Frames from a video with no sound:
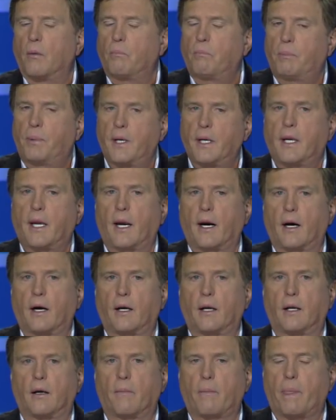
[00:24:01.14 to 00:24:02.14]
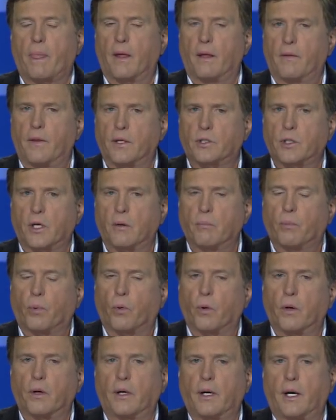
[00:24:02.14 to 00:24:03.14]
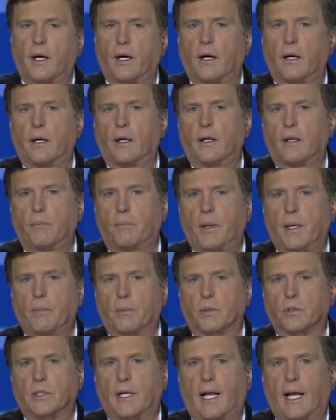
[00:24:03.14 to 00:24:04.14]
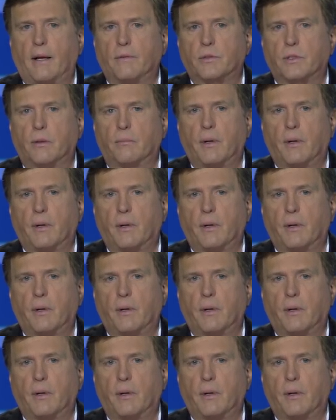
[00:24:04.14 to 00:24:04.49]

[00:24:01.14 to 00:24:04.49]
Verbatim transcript: Big area that's an important area in people's lives in